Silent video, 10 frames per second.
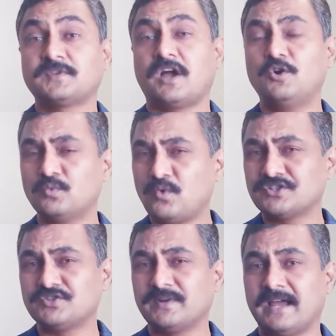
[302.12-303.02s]
how to wash
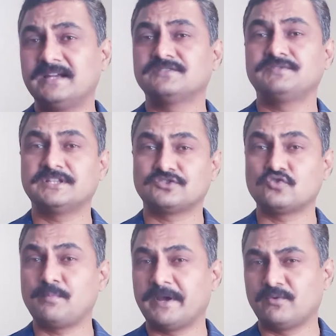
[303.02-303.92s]
your hands with the
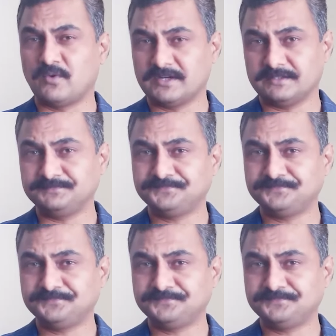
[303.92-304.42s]
soap and water.